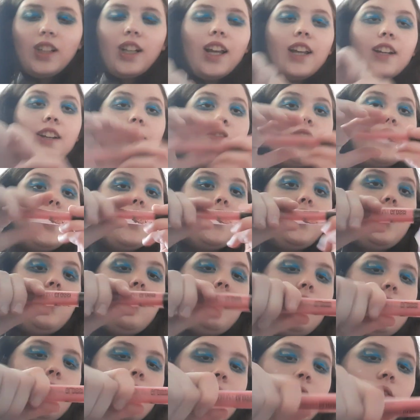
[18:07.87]
And I found the
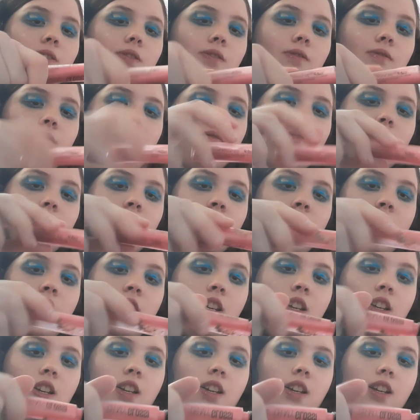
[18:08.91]
gloss.
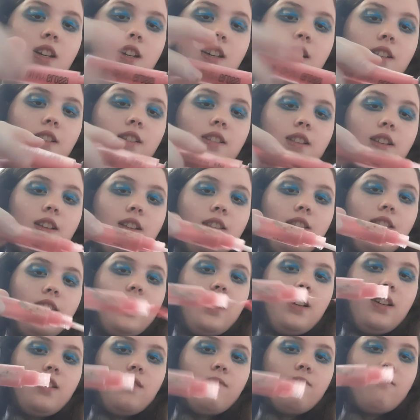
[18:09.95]
This is
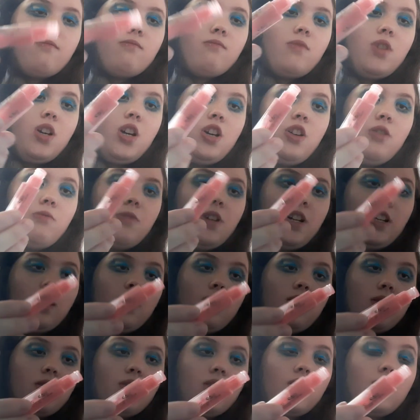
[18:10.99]
the Oh My
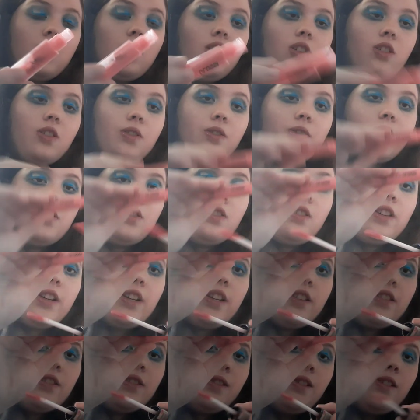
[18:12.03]
Gloss gloss. Like,
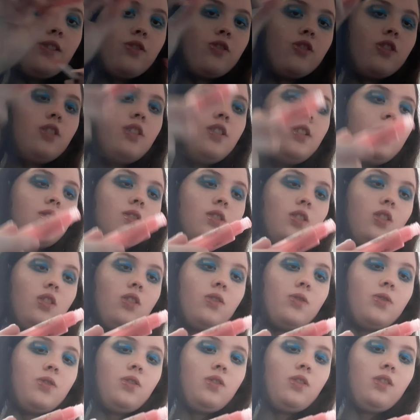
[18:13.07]
it's such a nice
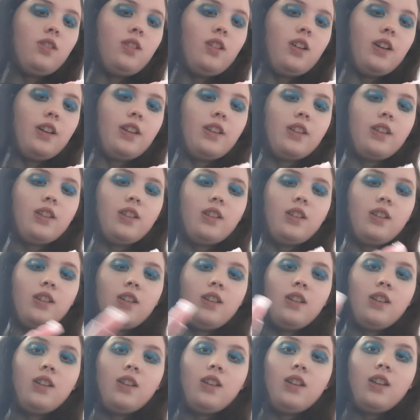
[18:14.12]
gloss. Like,
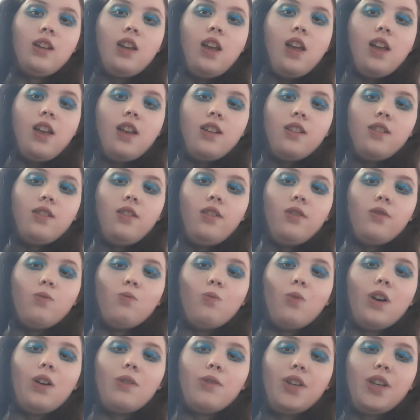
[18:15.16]
so it's
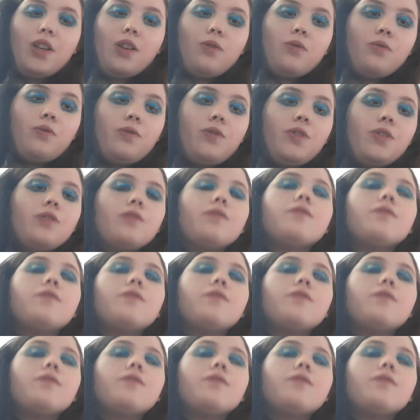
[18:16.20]
well used.